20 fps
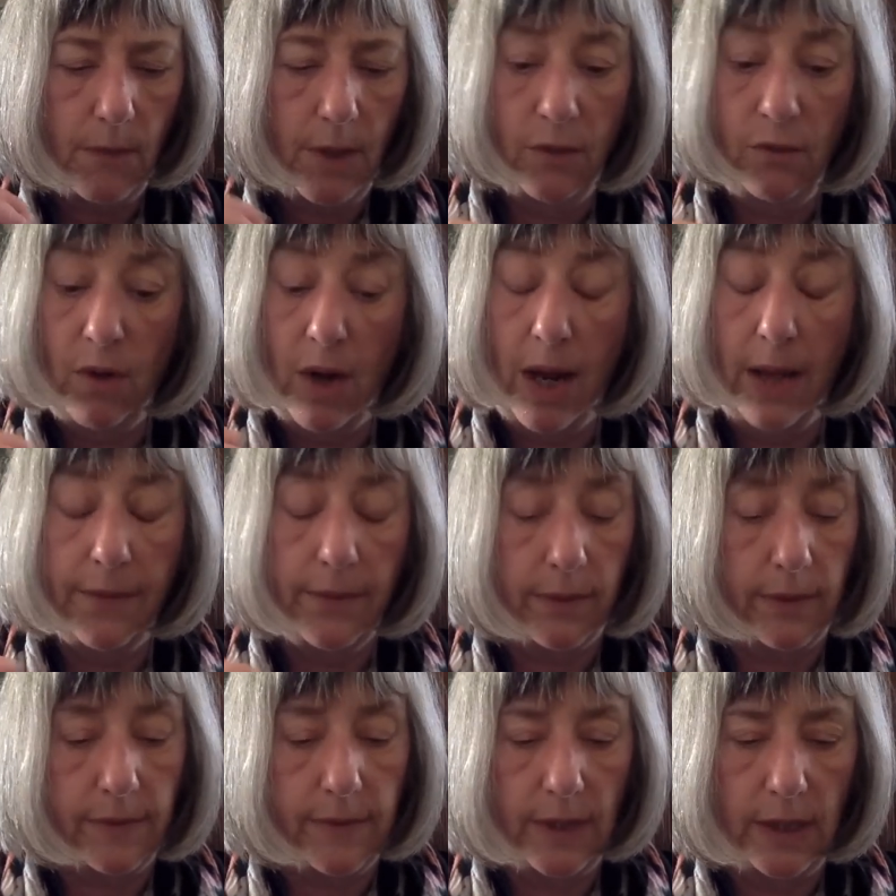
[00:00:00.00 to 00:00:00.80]

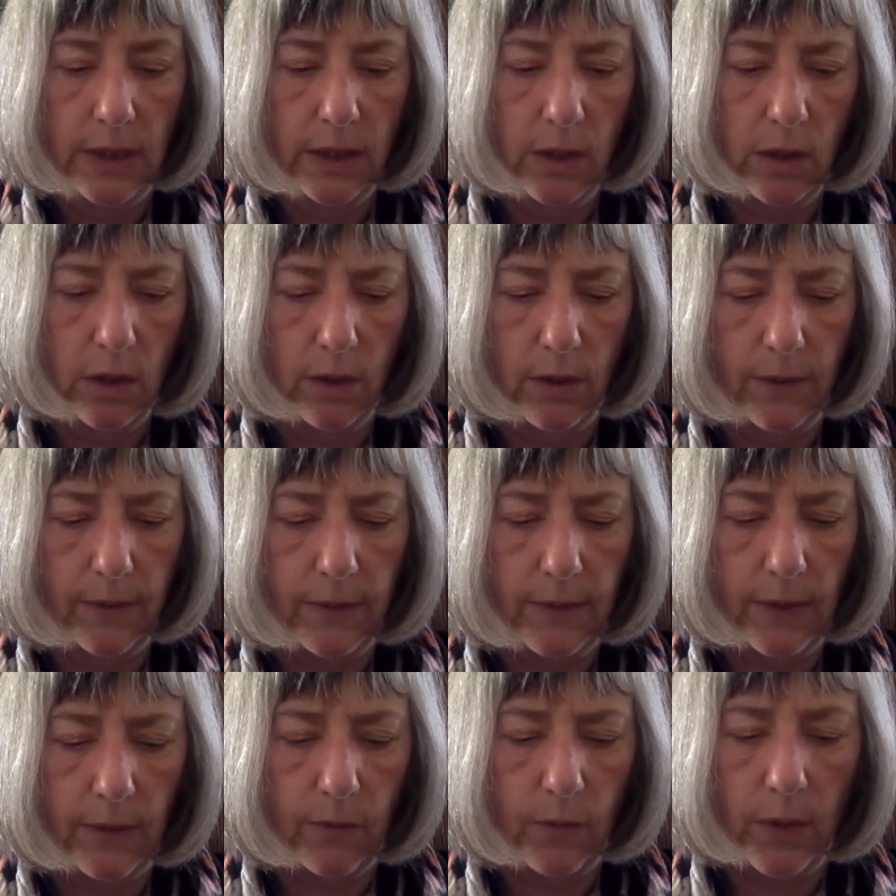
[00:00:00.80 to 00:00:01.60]
Rather, it's
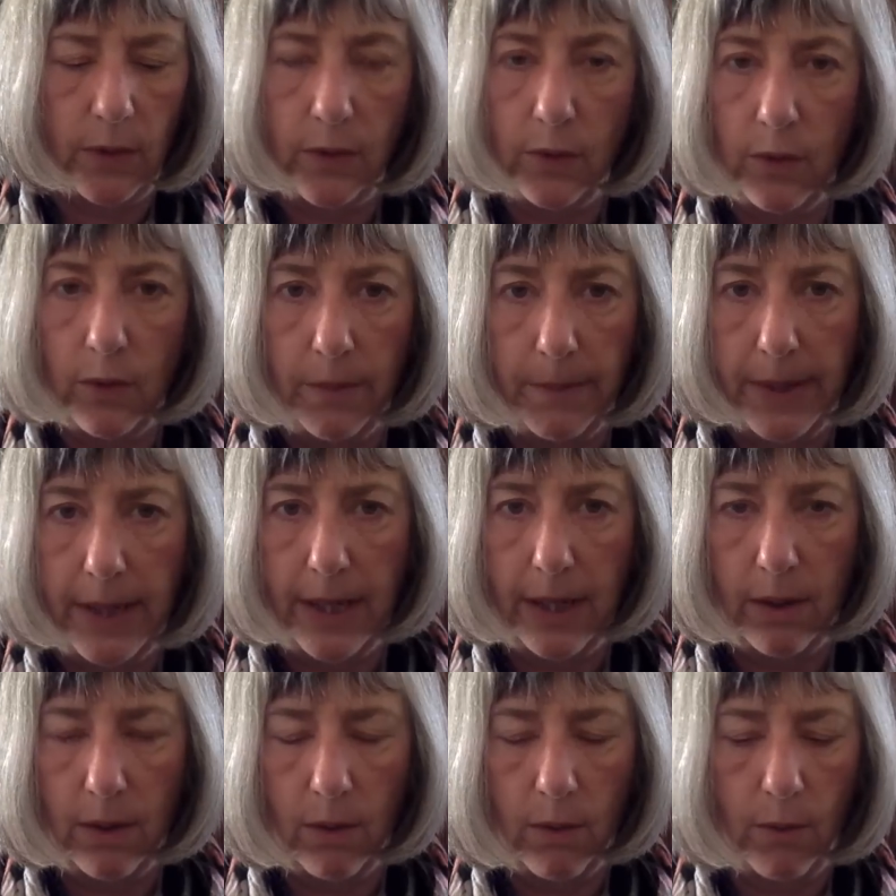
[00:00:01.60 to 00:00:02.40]
inclusive. Whether you're a
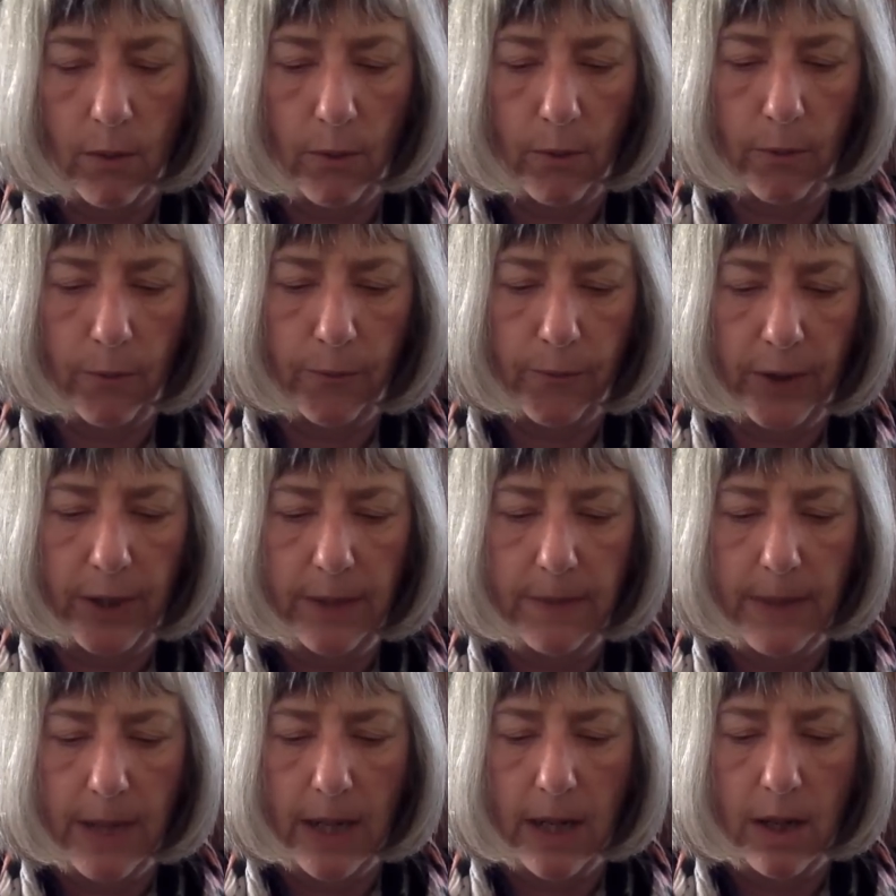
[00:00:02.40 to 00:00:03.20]
male or a
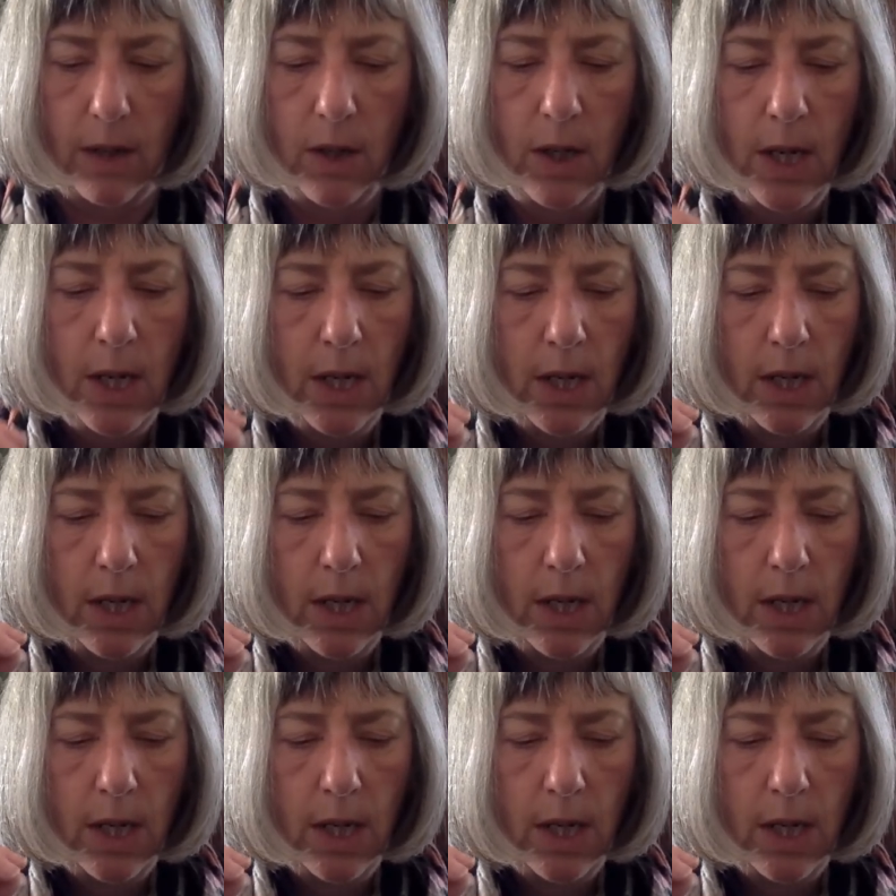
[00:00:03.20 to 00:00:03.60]
female,